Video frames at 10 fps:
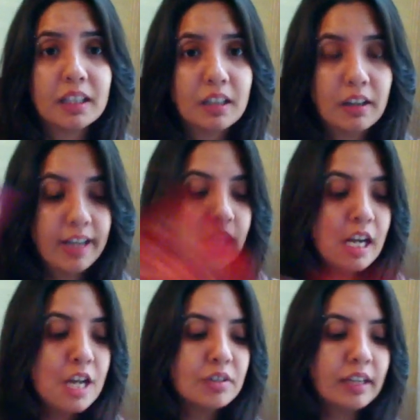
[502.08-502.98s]
All right.
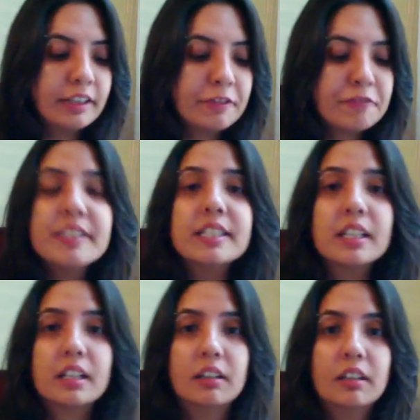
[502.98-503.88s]
So in the
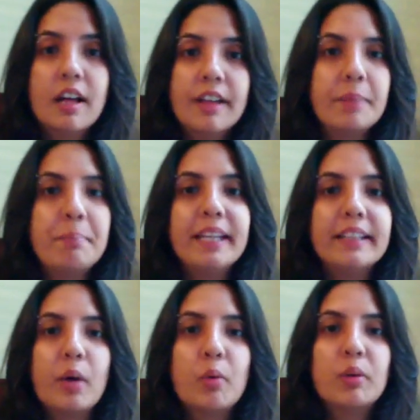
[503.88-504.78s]
physical, they're being
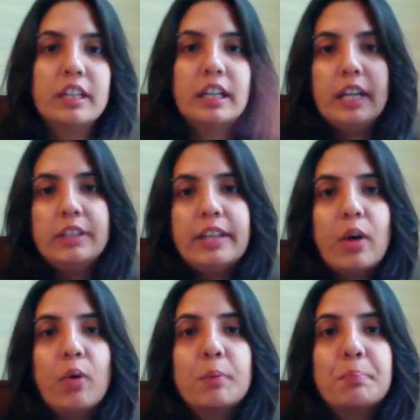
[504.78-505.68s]
their
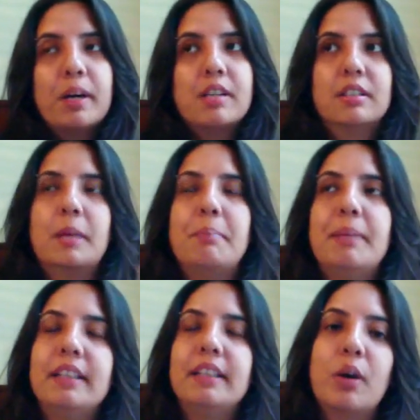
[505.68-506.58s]
own person. They're
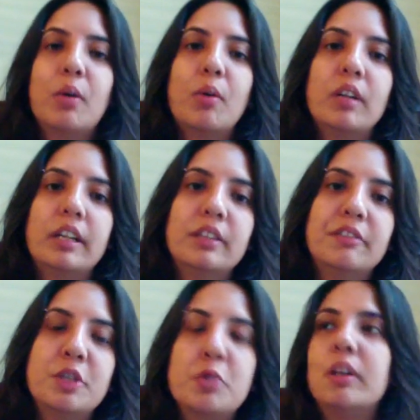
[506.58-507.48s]
being their own
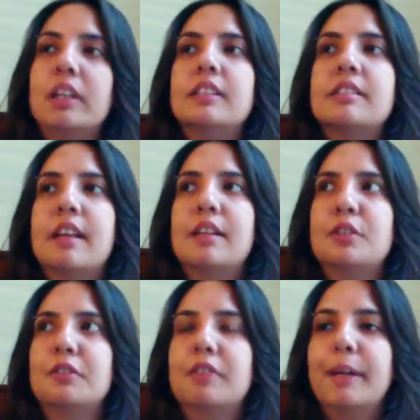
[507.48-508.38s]
individual in the sense
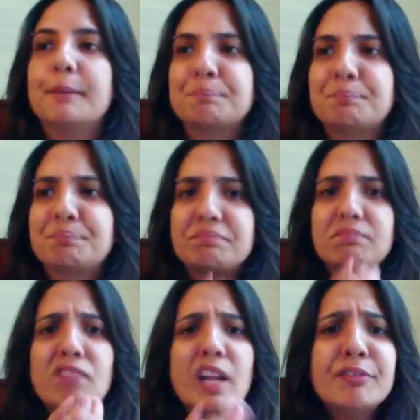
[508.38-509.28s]
of like
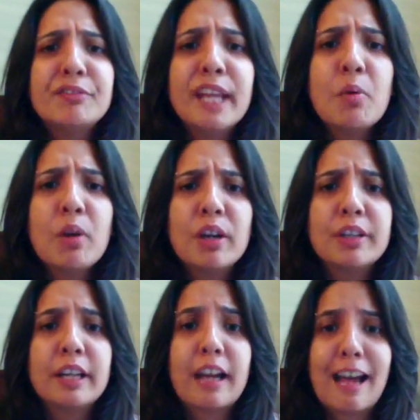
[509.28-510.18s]
they want to
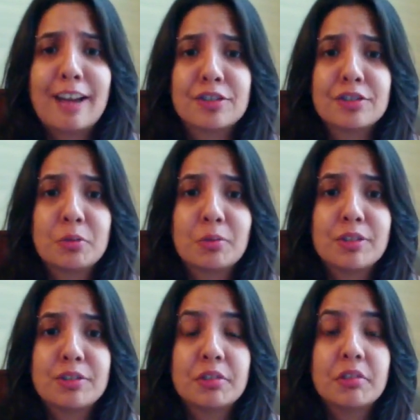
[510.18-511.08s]
take action
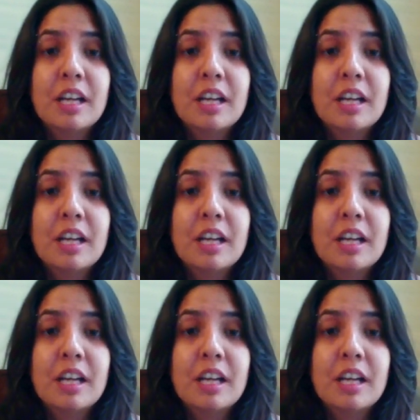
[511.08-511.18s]
towards you.